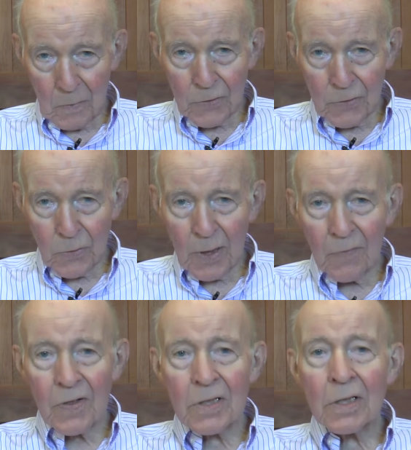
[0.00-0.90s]
Rancheria
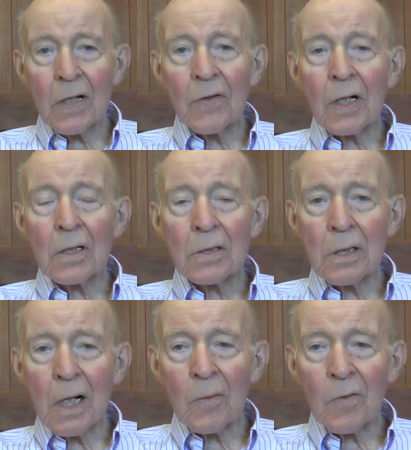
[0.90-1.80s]
Vista, I think, is
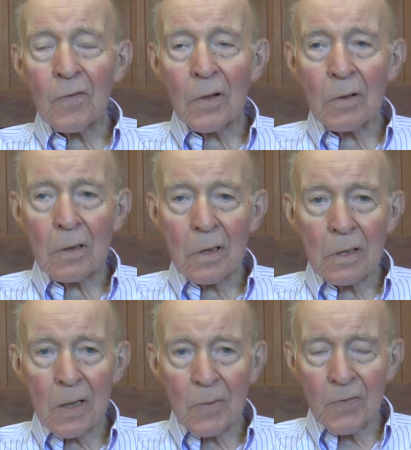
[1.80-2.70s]
the name of the, the
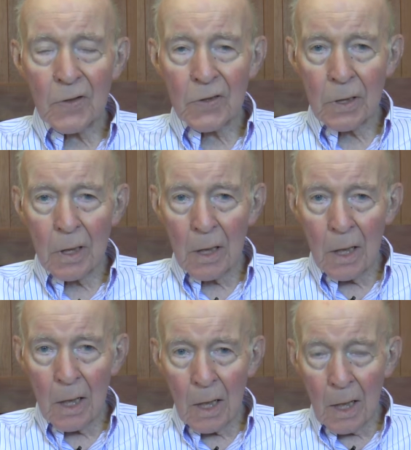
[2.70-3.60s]
subdivision.
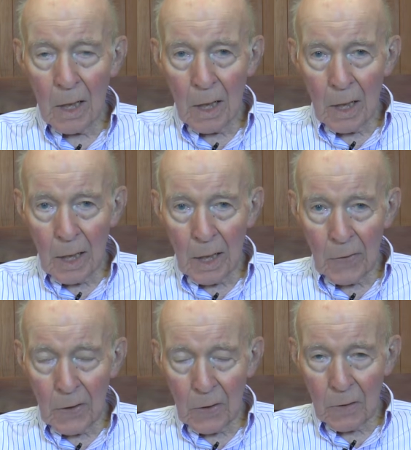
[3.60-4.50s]

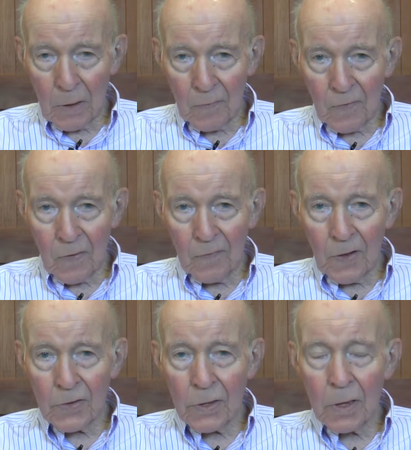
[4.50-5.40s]
And then
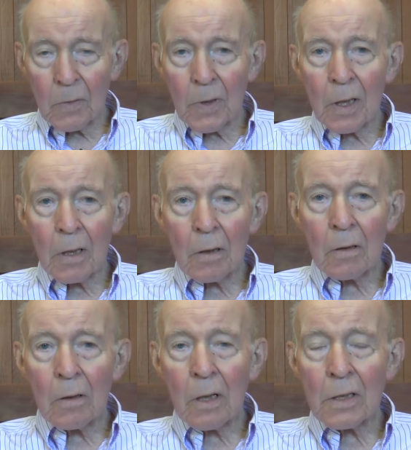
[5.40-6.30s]
eventually we,
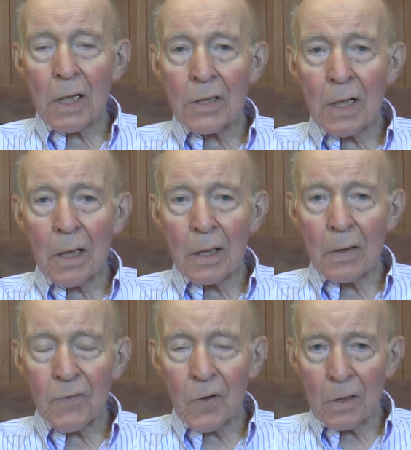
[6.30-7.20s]
as I say, got
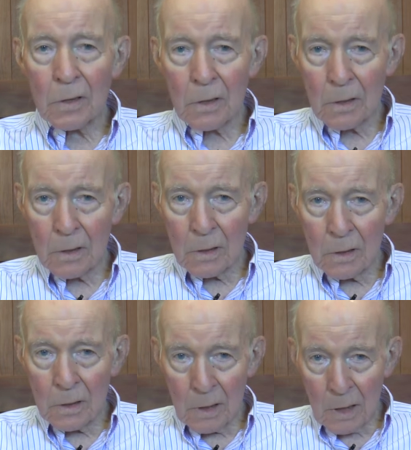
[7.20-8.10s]
divorced.
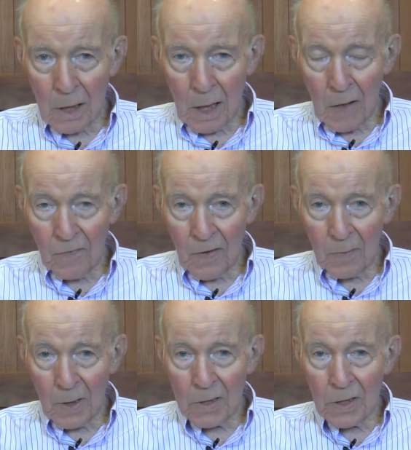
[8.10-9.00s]
I found
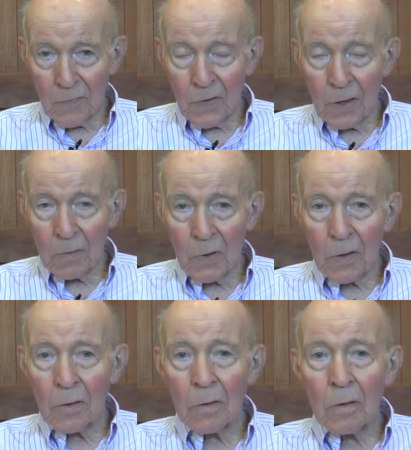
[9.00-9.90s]
myself then
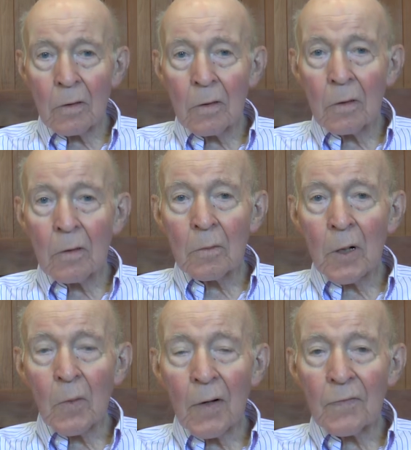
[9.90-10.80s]
with
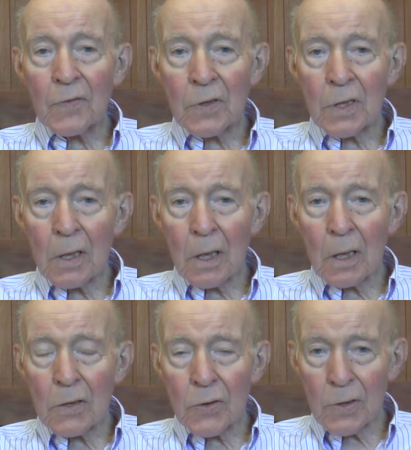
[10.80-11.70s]
my wife, Sus uh, uh,
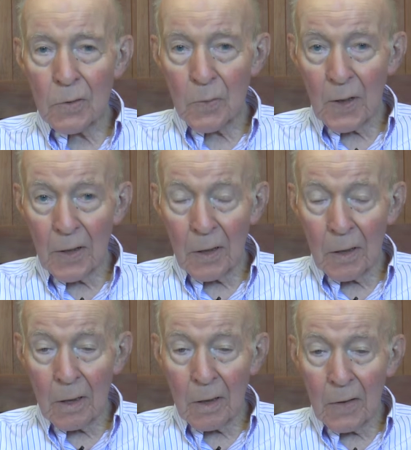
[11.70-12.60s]
Su with
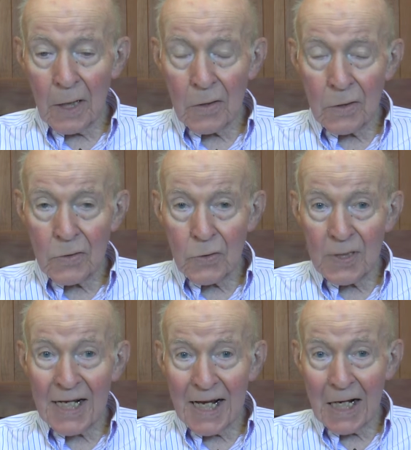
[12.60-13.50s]
then
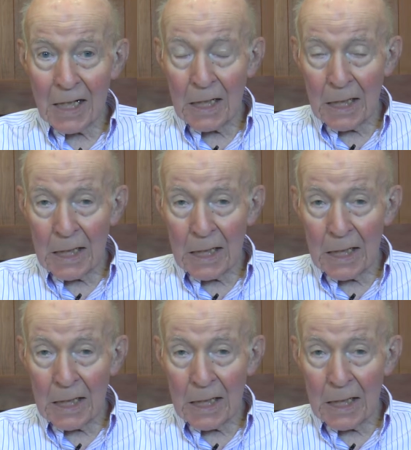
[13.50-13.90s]
Suzanne,